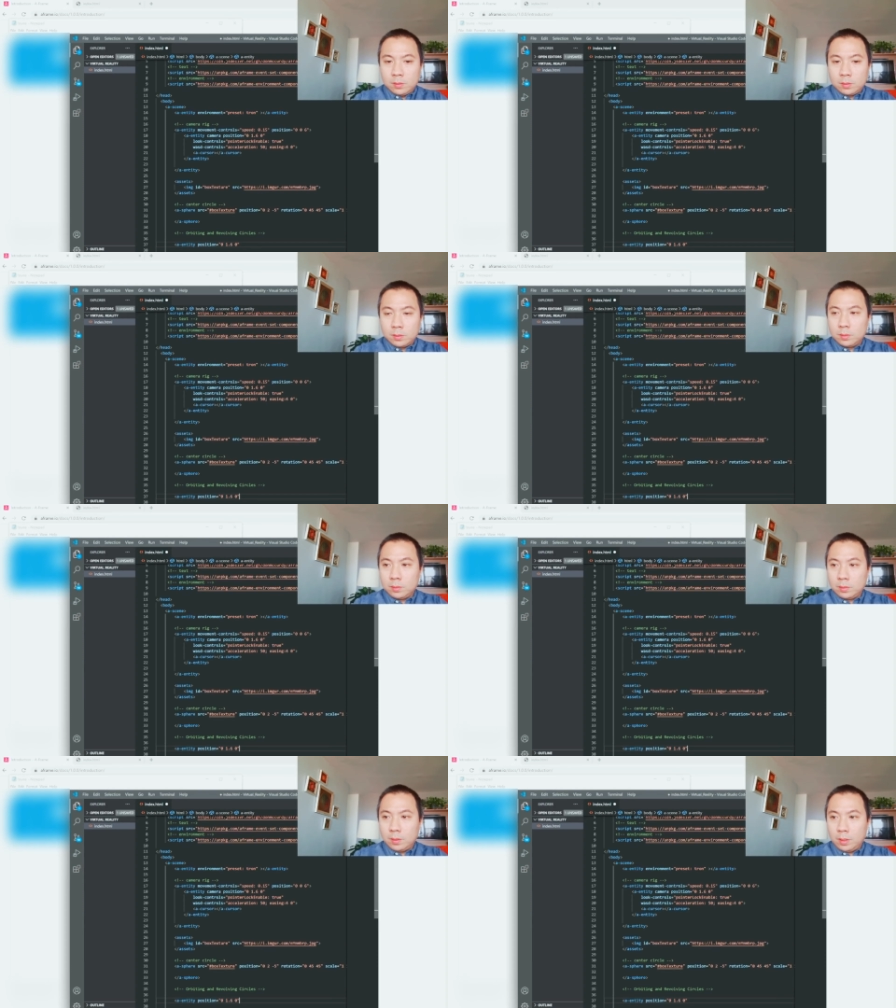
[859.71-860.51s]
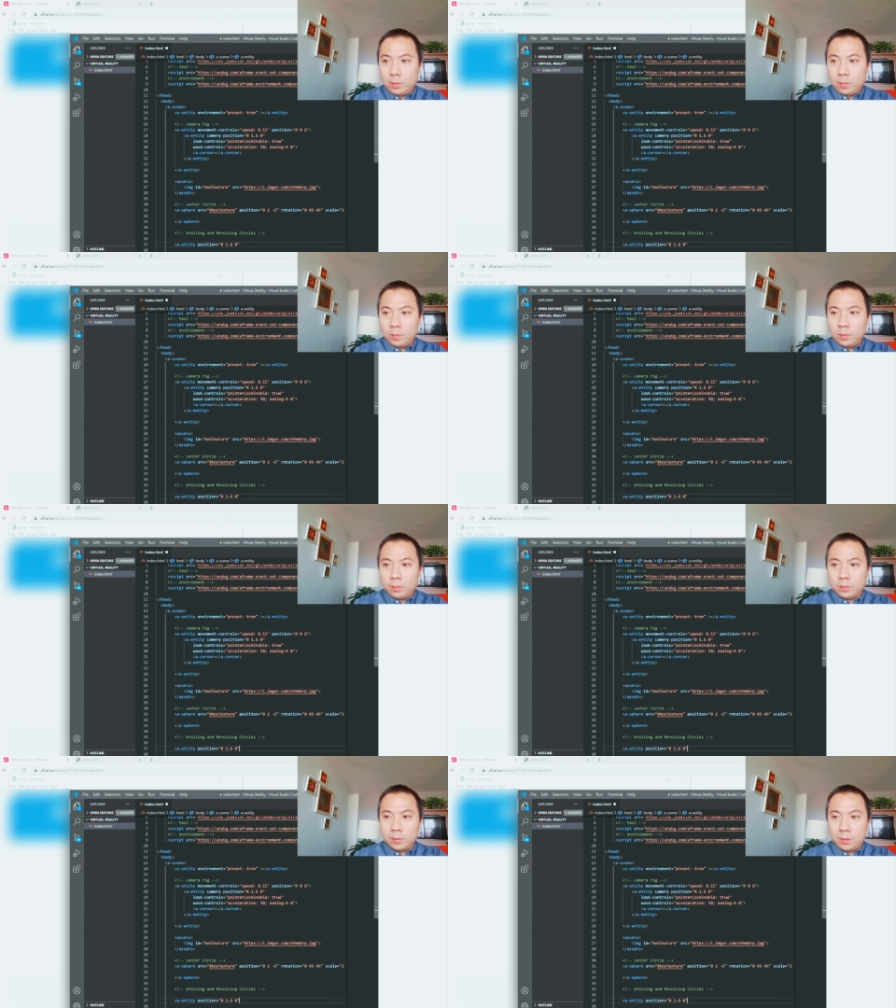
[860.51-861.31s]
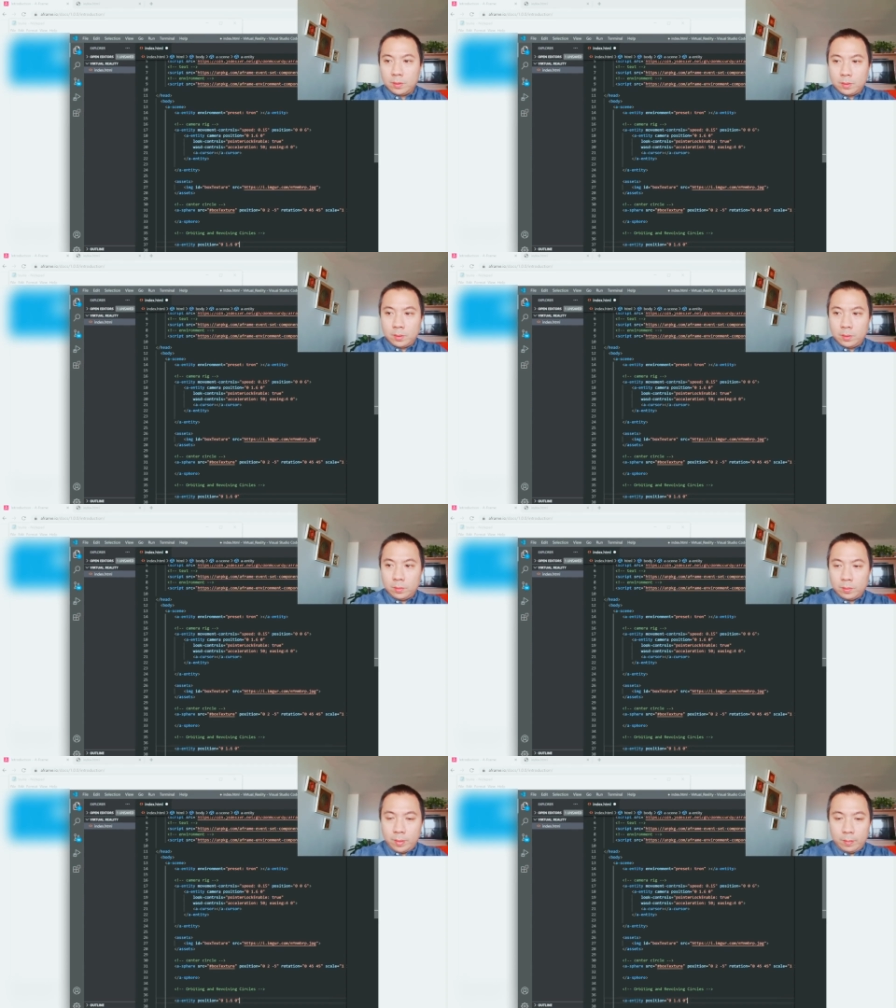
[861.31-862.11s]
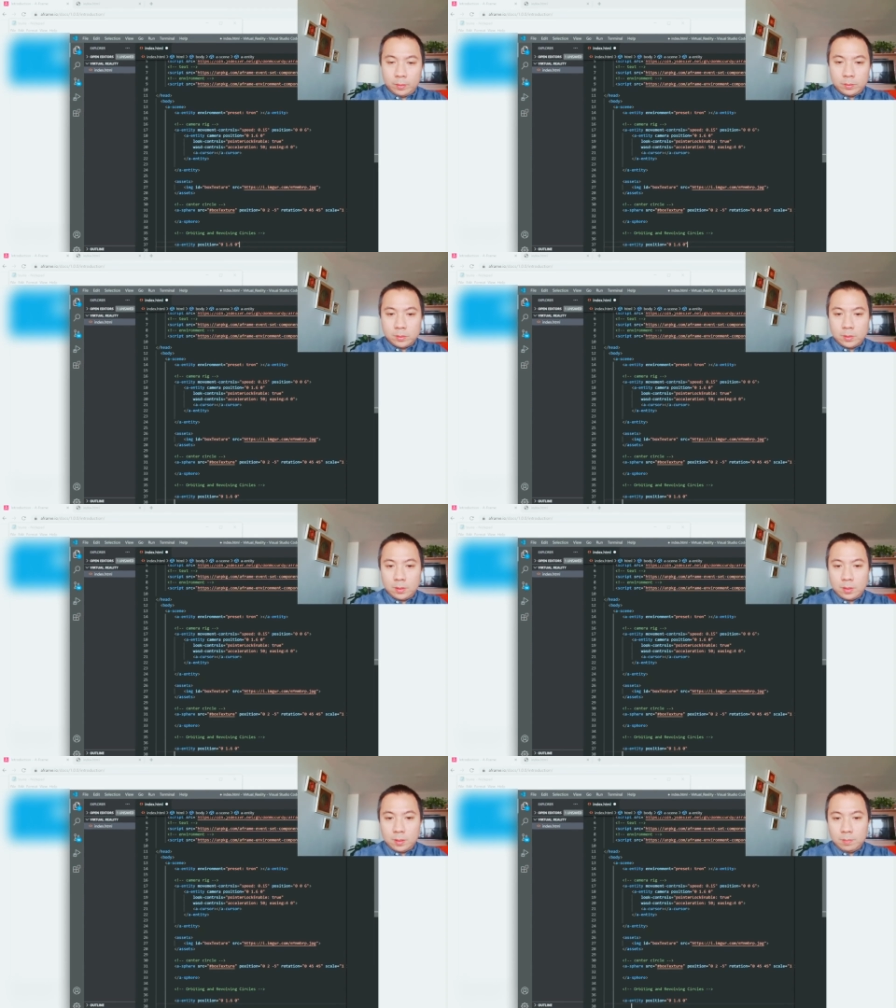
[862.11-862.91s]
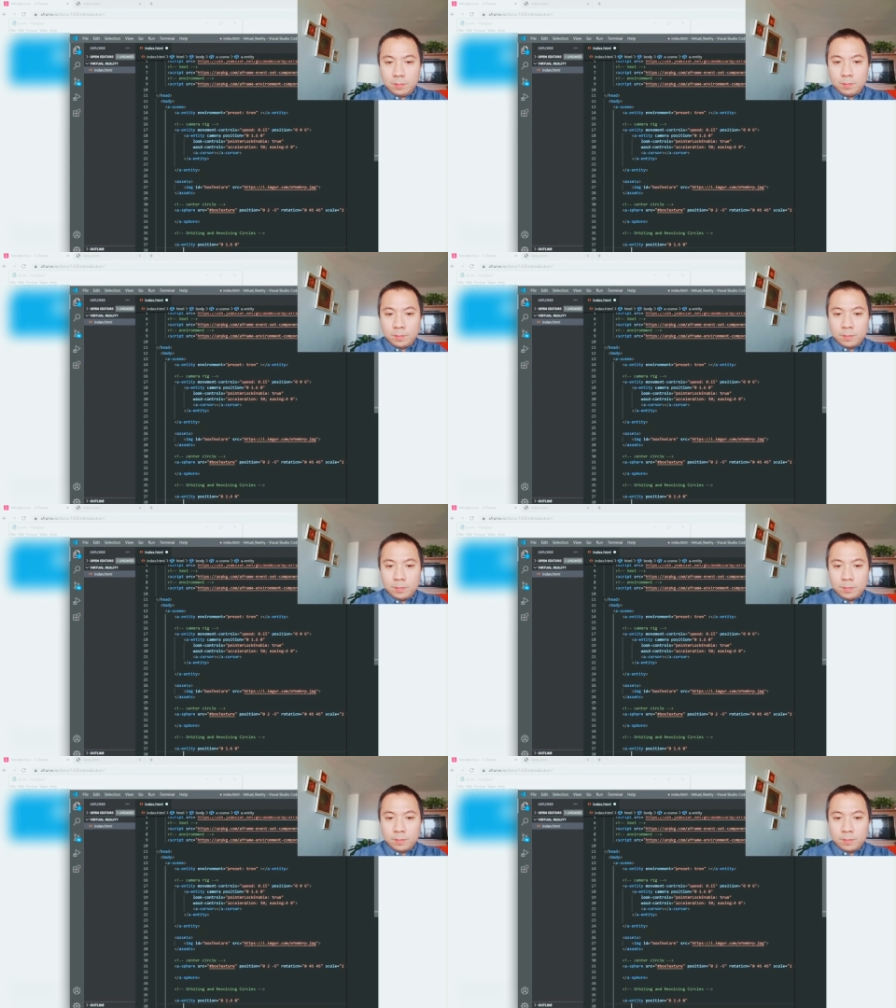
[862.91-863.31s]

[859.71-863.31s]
So how you will be able to see them,